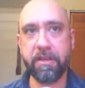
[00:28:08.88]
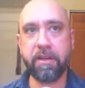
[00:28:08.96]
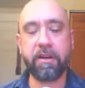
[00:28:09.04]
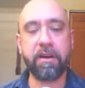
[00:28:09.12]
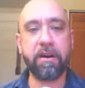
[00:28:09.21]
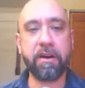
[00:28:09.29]

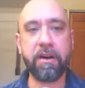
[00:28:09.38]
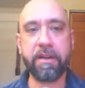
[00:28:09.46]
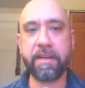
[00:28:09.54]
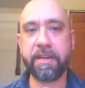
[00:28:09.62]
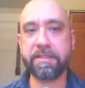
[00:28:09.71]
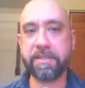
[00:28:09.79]

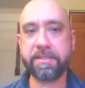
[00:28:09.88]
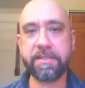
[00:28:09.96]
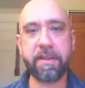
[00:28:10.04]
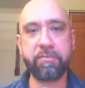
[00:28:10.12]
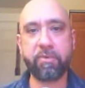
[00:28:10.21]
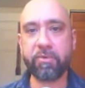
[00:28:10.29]
on, as I
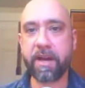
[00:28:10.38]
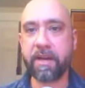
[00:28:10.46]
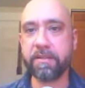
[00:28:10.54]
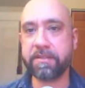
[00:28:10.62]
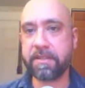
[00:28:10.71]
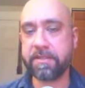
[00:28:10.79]
said,
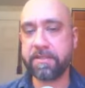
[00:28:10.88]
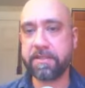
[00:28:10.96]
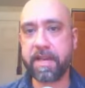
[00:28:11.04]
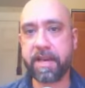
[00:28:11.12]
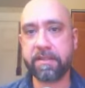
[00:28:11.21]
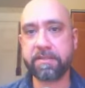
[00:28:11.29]
morality,
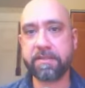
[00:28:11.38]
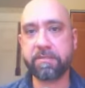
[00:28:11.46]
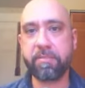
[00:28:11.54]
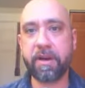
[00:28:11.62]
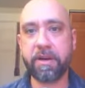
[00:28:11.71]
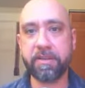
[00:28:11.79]
sex,
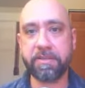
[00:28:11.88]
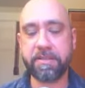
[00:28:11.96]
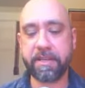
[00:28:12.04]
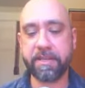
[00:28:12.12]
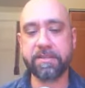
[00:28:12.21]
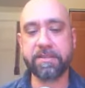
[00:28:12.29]

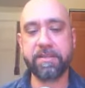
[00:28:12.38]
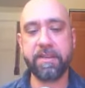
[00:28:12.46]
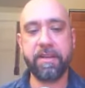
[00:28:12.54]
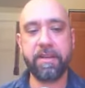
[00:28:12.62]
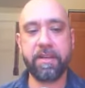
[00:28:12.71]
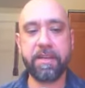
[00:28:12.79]
politics,
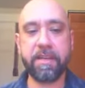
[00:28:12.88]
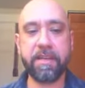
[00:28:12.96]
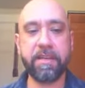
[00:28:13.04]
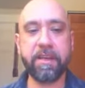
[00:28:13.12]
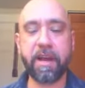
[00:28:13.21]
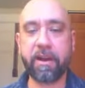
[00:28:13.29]

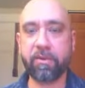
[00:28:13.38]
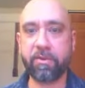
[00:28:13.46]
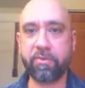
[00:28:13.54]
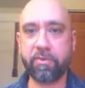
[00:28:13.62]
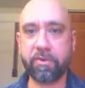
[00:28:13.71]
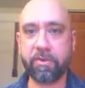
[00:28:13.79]
in our
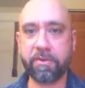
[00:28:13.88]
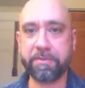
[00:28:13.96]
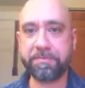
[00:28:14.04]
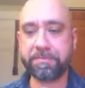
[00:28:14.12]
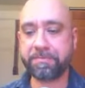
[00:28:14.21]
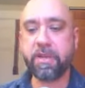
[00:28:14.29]
own world.
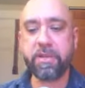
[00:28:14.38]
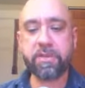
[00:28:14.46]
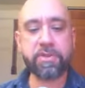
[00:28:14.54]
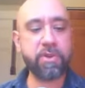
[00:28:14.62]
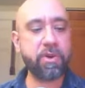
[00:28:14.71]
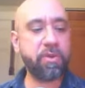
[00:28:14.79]

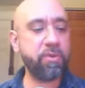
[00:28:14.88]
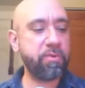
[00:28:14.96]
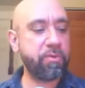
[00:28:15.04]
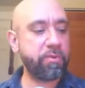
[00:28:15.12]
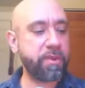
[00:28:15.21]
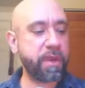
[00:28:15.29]
So,
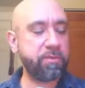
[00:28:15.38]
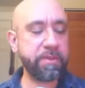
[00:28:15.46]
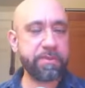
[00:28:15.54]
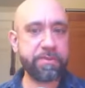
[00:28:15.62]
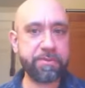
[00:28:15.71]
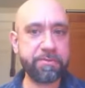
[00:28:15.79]
what I want to
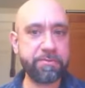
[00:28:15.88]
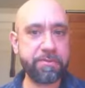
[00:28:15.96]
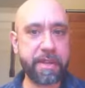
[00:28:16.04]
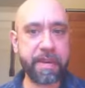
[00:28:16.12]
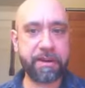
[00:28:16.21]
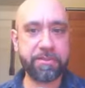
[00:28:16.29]
do
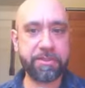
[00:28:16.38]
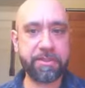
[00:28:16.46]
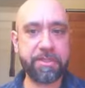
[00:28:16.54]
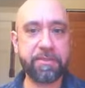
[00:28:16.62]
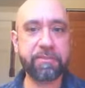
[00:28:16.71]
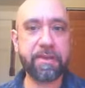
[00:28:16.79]
now,
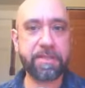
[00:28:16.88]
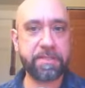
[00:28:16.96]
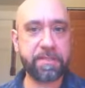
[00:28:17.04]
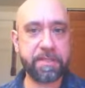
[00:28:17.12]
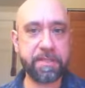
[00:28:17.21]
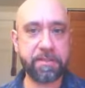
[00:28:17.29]
just in the rest of
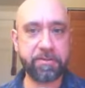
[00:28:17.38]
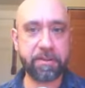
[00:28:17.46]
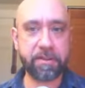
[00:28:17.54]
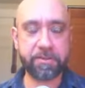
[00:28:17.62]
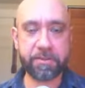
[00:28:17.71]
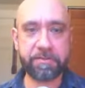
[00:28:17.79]
this
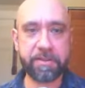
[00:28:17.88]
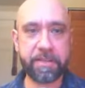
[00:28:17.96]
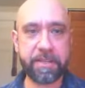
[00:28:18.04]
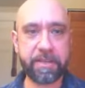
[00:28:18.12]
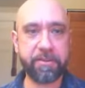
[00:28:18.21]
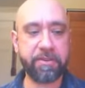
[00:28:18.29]
introductory
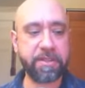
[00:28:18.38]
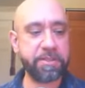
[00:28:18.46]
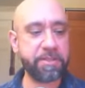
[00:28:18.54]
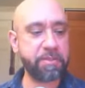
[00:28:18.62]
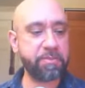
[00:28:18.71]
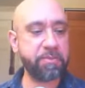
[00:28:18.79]
video, is
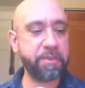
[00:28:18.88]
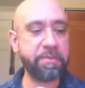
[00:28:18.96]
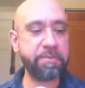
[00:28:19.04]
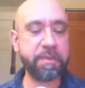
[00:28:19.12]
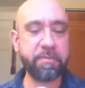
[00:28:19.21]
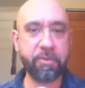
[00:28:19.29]
just
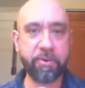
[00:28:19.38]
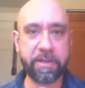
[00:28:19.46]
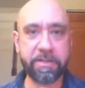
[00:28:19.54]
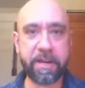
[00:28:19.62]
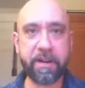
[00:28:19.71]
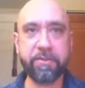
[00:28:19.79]
briefly
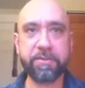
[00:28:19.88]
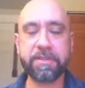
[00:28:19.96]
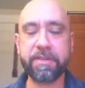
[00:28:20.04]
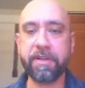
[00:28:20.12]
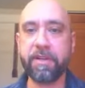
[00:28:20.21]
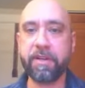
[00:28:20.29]
point out
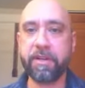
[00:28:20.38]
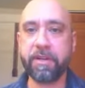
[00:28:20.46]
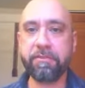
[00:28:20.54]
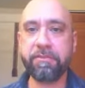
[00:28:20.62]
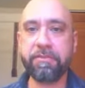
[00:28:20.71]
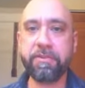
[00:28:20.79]

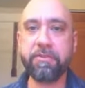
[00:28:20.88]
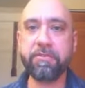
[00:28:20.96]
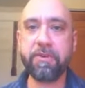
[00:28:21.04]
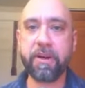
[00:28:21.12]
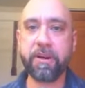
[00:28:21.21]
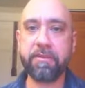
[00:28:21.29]
a
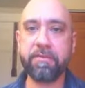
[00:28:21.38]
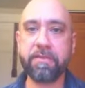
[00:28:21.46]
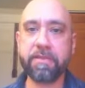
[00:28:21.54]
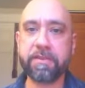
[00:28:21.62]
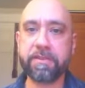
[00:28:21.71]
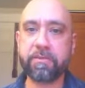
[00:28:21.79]
few of
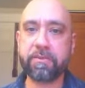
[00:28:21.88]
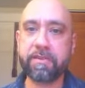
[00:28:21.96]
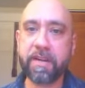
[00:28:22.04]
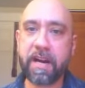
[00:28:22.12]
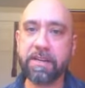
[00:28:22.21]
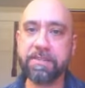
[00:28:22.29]
the sort of
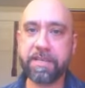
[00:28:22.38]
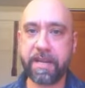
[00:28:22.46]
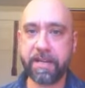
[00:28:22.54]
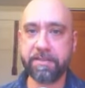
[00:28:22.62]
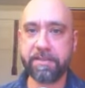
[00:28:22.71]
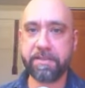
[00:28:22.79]

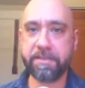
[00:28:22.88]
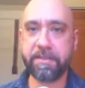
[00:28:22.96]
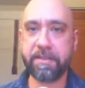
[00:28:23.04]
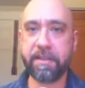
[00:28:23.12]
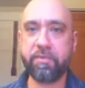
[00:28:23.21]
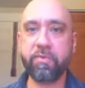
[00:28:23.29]
contexts
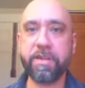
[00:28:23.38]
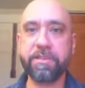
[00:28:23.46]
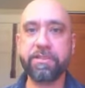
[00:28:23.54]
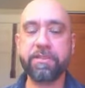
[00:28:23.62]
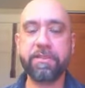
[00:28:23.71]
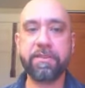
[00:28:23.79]
in
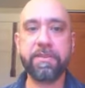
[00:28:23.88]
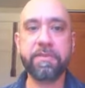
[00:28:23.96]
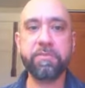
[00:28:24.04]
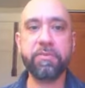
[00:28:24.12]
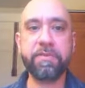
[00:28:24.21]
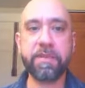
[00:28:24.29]
which this
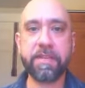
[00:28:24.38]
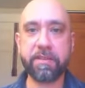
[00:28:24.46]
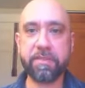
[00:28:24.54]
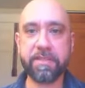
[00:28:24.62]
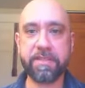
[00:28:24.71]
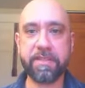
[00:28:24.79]
movie can
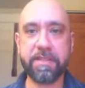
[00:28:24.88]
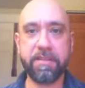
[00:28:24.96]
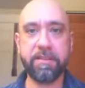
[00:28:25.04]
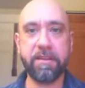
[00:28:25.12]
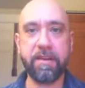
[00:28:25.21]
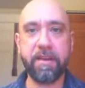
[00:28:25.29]
be
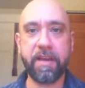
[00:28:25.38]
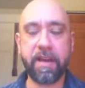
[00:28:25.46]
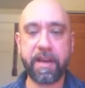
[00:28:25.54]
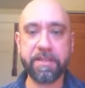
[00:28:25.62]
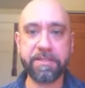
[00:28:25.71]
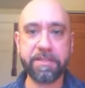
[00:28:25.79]
seen
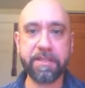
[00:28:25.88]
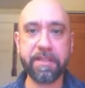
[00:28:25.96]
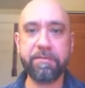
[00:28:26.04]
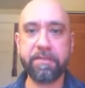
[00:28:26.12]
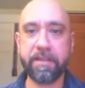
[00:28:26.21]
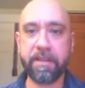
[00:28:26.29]
as
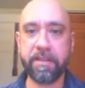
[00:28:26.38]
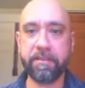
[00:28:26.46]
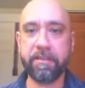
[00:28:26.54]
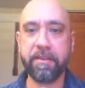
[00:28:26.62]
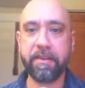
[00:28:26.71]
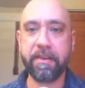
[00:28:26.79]

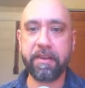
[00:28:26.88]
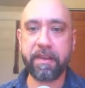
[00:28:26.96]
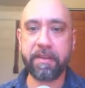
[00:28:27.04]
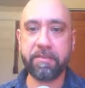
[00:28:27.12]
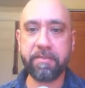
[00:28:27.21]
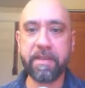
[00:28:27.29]
significant
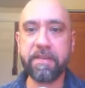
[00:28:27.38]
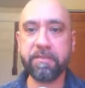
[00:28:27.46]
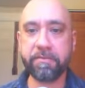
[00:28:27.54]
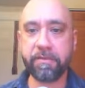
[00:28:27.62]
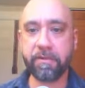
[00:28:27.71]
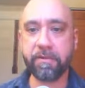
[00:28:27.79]
and
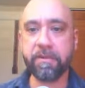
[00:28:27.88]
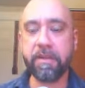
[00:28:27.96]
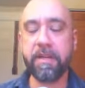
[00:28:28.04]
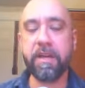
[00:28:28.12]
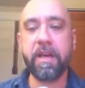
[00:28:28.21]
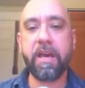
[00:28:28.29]
meaningful.
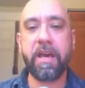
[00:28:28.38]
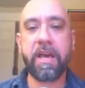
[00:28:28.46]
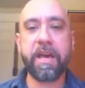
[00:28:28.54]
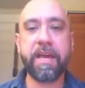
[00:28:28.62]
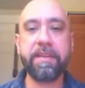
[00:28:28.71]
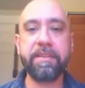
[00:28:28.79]

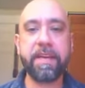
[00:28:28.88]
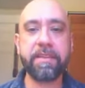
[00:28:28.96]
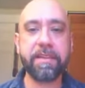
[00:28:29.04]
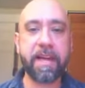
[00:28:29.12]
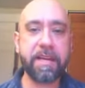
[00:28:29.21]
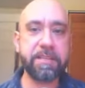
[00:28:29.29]
And then,
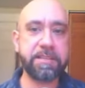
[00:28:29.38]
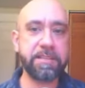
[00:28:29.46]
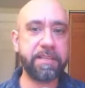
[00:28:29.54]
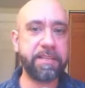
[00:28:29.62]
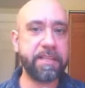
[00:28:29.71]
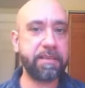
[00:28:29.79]

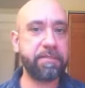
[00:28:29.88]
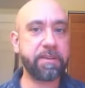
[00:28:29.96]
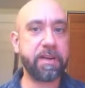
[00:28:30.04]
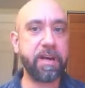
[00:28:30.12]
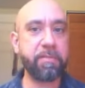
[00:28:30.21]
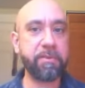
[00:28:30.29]
lastly, give a
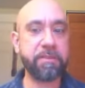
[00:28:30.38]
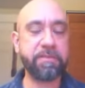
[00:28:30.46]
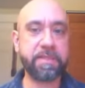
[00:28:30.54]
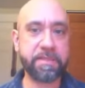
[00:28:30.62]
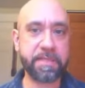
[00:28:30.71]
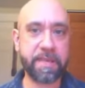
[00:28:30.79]
couple of
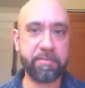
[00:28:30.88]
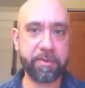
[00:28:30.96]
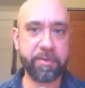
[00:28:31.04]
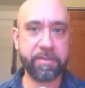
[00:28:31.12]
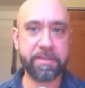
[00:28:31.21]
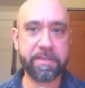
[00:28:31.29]

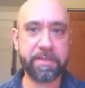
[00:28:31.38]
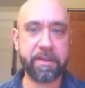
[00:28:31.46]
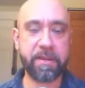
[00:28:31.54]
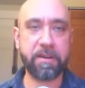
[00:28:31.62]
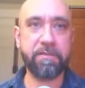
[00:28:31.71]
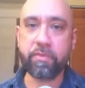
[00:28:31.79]
examples
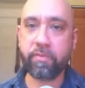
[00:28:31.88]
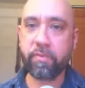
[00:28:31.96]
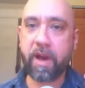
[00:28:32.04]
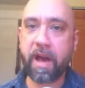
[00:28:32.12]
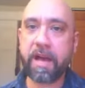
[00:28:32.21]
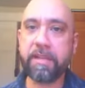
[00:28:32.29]
of
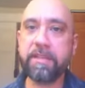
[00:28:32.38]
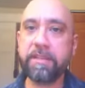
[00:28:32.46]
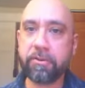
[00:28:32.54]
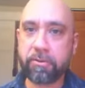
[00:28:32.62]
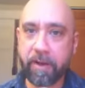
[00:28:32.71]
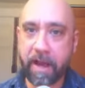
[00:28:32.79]
highly
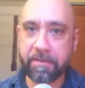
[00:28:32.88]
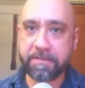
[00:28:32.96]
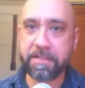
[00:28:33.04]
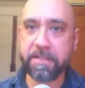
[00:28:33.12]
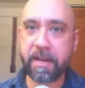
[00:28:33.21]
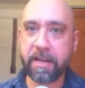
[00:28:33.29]

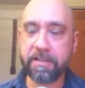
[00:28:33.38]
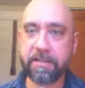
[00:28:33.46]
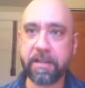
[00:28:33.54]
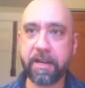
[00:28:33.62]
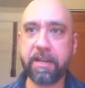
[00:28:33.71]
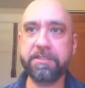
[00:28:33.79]
crafted, highly
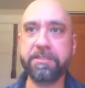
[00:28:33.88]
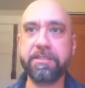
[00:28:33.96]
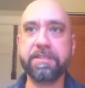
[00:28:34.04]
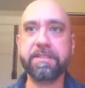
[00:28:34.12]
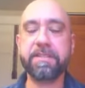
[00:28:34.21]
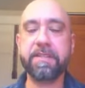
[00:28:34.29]

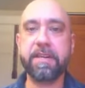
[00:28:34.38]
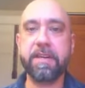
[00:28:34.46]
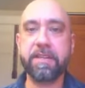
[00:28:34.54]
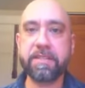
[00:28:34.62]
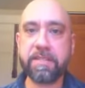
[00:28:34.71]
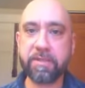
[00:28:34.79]
conscious
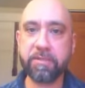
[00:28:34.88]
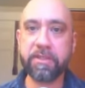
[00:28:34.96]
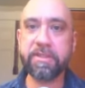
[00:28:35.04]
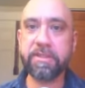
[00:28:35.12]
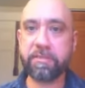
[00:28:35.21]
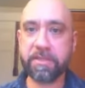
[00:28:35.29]

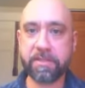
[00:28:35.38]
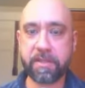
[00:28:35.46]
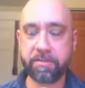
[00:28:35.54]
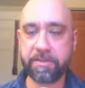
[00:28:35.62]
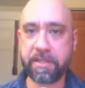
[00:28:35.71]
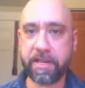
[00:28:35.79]
symbolism and
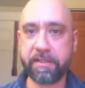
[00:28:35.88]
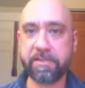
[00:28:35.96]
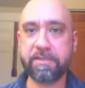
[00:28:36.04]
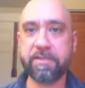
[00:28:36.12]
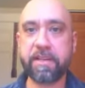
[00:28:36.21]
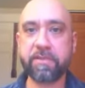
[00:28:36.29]

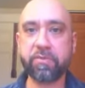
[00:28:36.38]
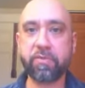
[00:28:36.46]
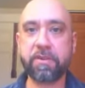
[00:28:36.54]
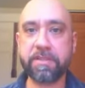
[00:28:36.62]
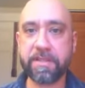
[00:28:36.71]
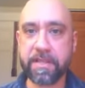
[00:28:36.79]
subtext that is
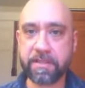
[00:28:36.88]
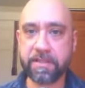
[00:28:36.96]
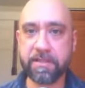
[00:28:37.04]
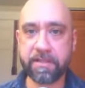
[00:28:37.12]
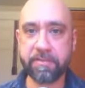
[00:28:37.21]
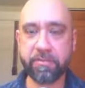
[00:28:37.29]
worked into
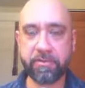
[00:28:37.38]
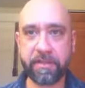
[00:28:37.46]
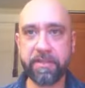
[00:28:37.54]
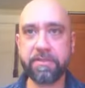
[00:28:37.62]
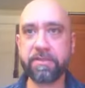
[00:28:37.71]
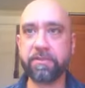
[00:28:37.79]
this
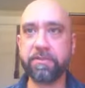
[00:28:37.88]
movie to sort of